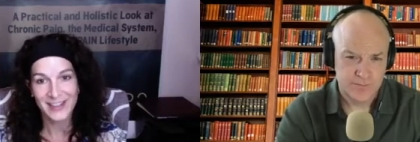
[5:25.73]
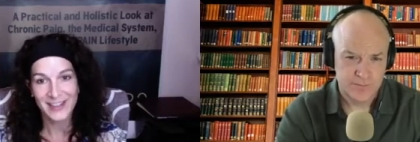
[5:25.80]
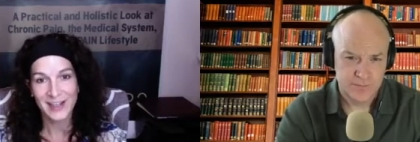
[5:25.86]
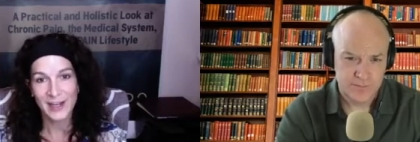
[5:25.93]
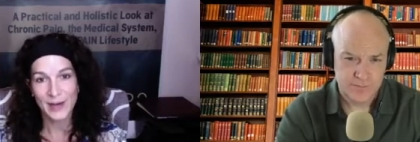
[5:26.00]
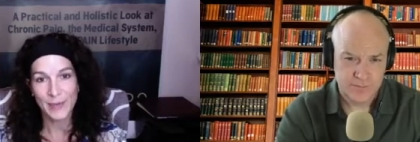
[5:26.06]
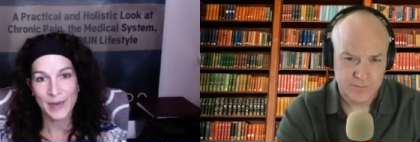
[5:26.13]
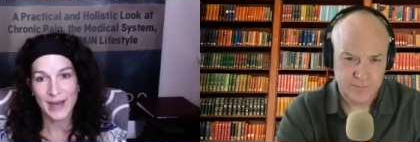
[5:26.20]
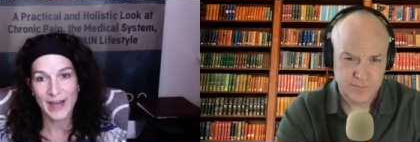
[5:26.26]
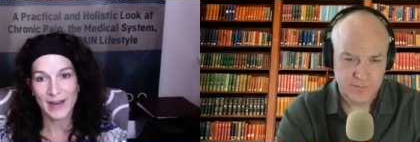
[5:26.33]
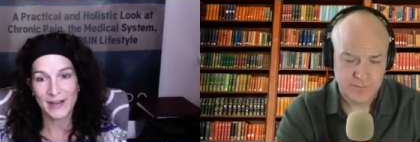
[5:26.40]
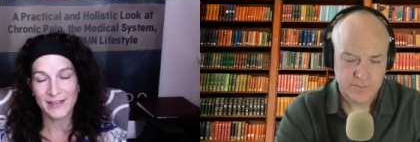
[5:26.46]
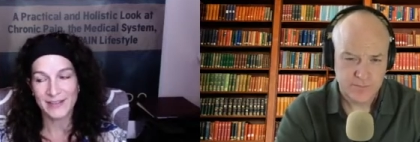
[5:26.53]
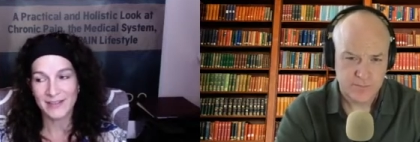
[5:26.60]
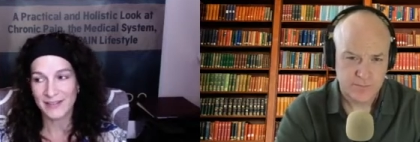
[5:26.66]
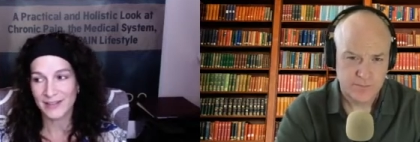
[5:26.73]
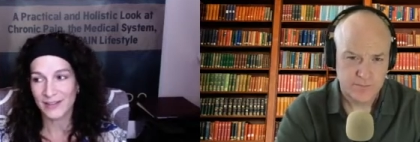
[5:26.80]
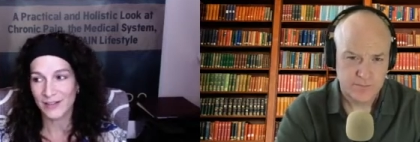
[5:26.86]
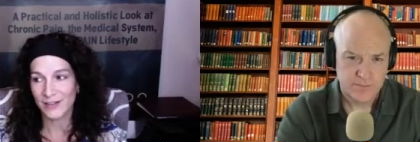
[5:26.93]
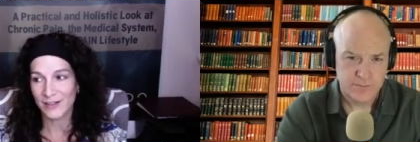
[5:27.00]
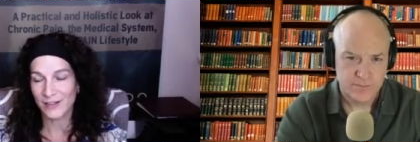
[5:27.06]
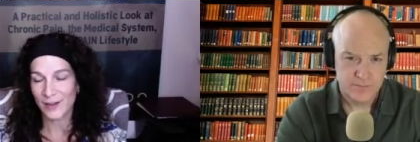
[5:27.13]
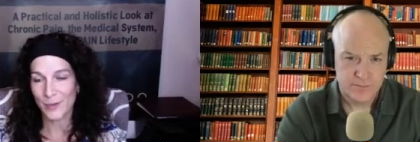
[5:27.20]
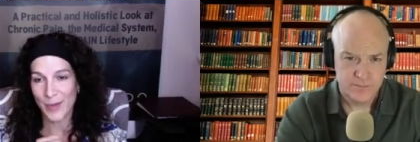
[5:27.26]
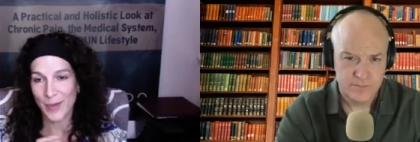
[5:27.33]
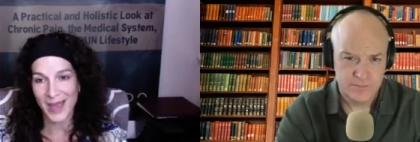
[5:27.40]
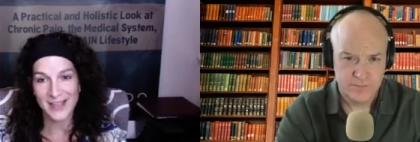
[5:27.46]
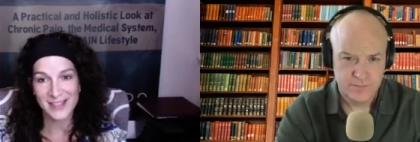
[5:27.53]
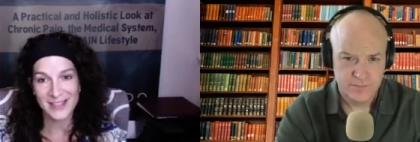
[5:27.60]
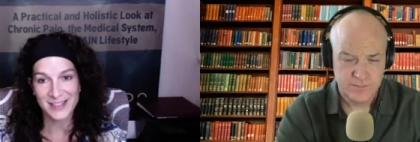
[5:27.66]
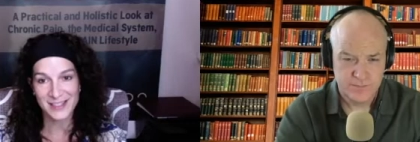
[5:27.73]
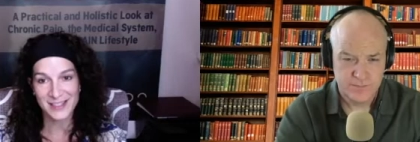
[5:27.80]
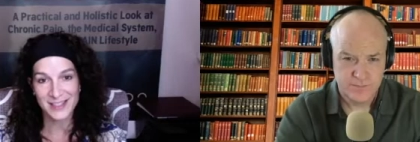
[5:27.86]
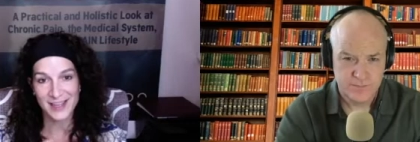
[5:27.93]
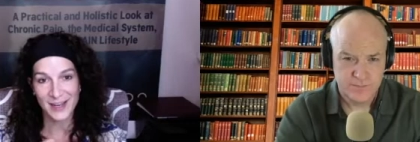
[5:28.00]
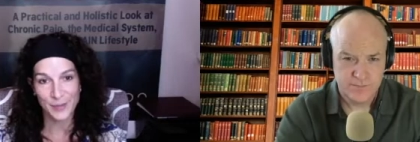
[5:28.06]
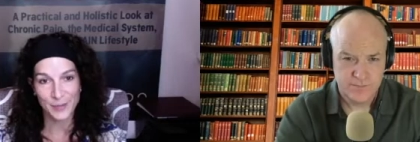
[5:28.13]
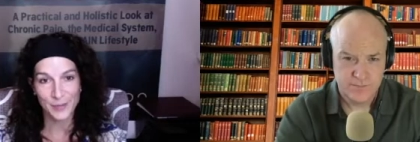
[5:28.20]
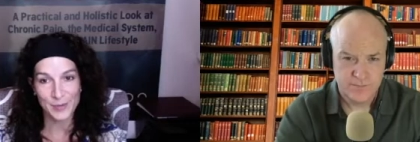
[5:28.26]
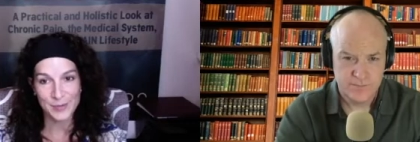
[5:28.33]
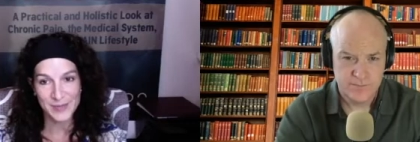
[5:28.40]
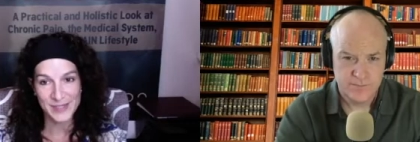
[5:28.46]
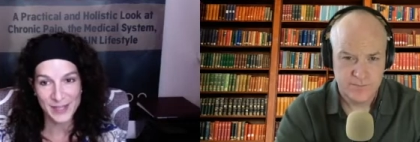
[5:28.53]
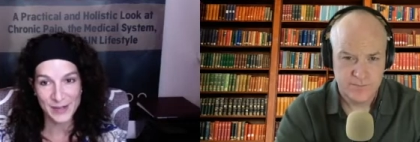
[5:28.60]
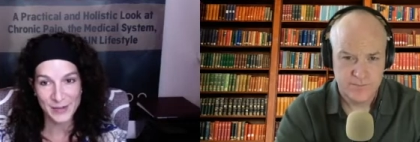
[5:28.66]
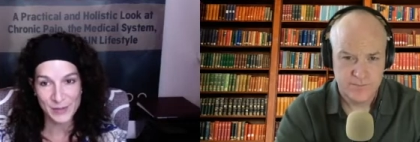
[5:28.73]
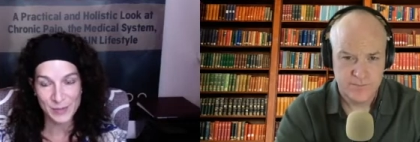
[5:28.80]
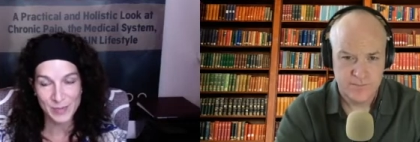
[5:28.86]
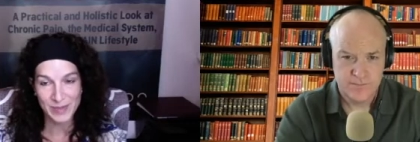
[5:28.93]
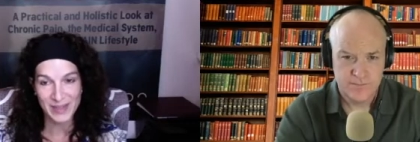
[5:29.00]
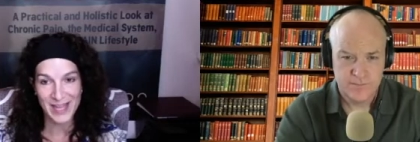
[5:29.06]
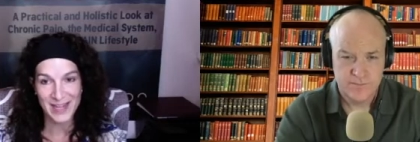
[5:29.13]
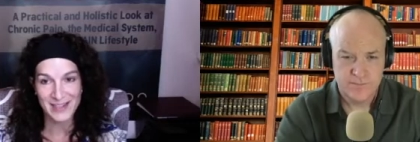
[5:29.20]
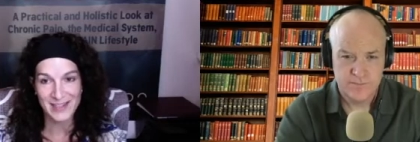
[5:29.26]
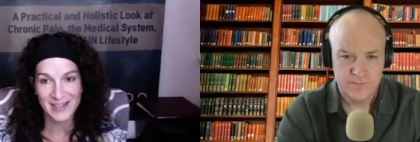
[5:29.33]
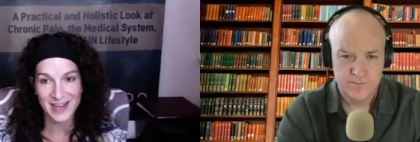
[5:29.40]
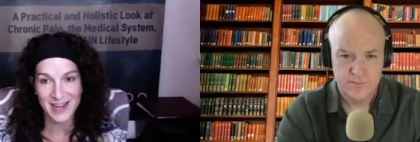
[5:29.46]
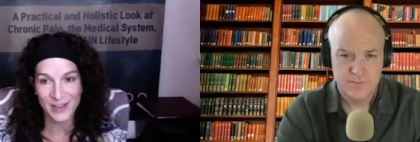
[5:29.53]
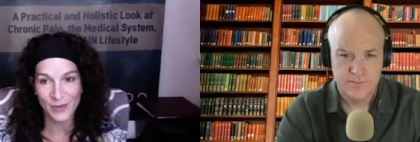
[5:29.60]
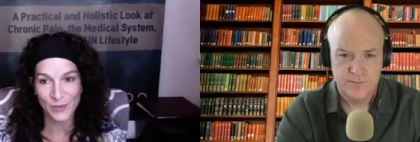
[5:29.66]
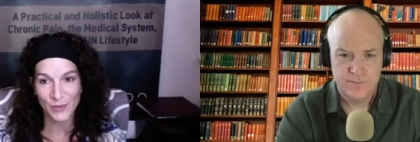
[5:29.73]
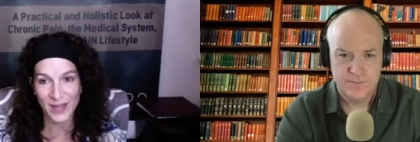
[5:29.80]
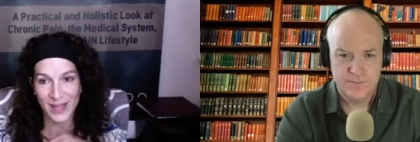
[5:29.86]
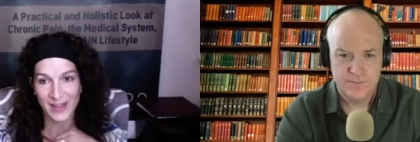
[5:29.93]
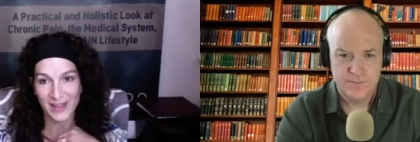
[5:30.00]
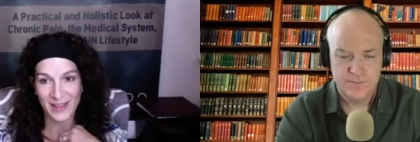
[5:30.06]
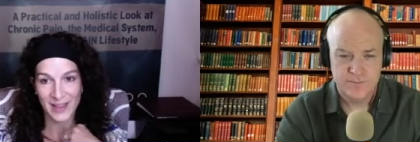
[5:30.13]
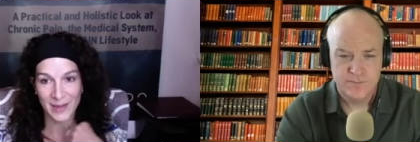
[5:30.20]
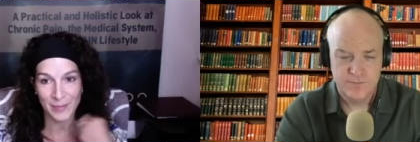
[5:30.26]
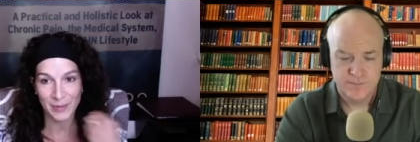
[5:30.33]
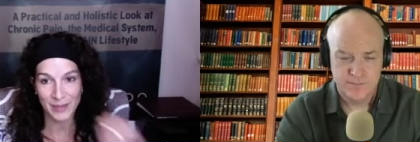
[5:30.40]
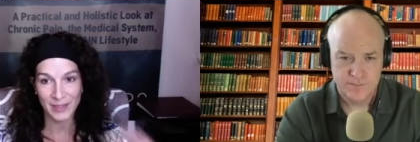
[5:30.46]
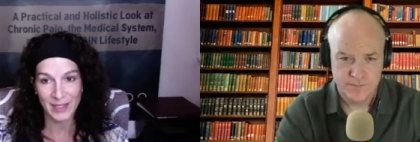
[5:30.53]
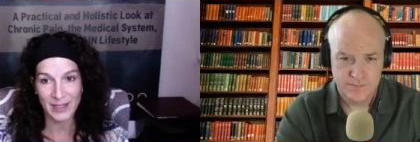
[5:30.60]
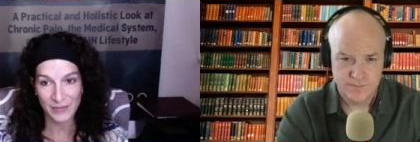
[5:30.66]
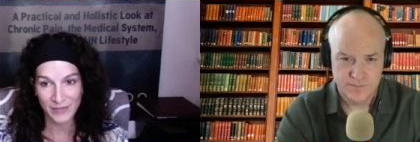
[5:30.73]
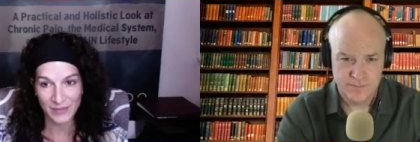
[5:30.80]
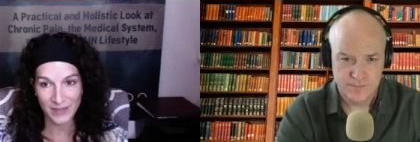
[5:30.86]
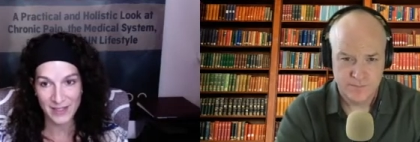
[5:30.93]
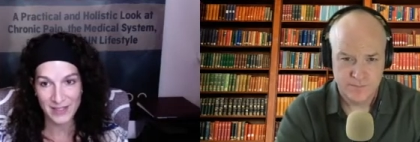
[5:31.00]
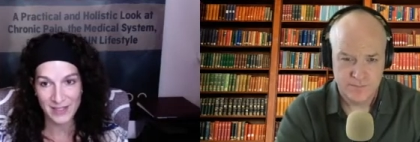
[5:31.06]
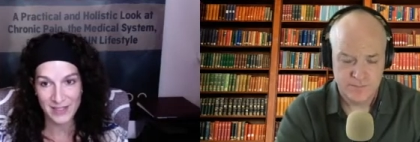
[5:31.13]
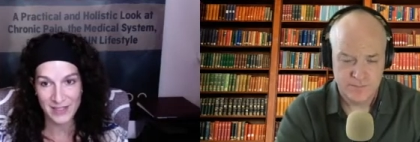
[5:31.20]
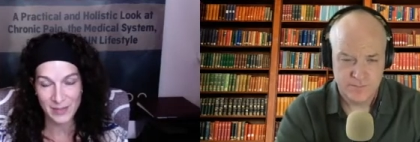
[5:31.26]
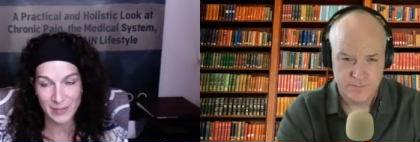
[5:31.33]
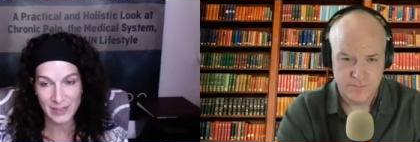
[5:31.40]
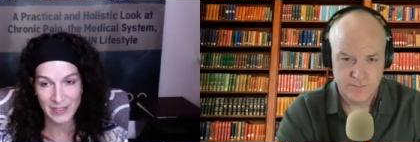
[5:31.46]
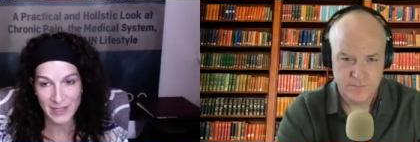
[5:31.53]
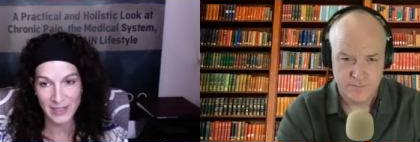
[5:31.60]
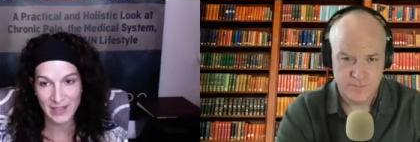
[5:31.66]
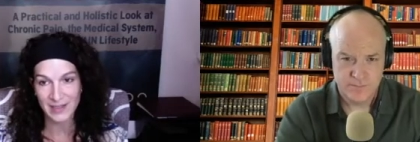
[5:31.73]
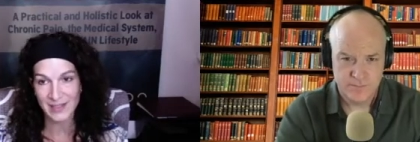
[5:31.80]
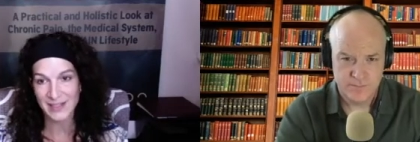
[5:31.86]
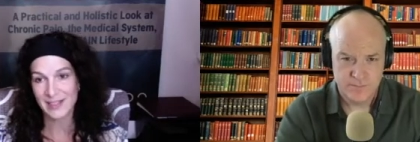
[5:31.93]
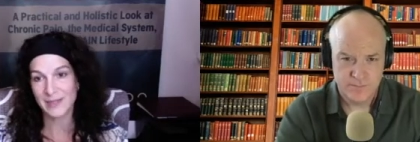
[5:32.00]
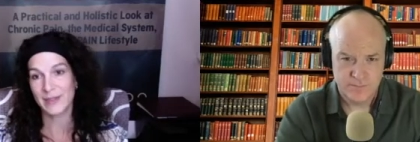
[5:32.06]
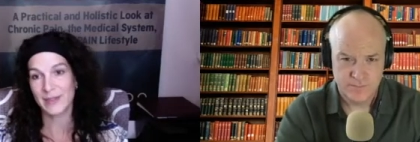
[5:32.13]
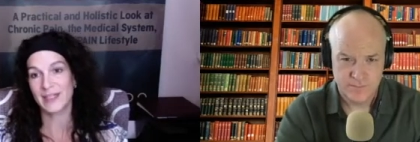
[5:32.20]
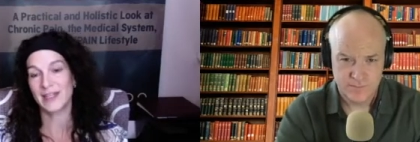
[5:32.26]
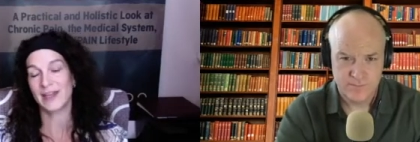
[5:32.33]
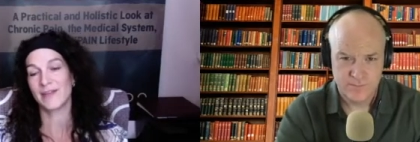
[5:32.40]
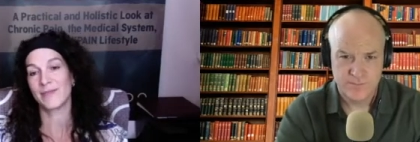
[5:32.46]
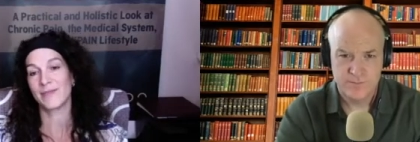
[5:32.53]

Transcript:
Speaker 1: about their capacity to help themselves, but that's not the way that they believe things need to be done, things need to be done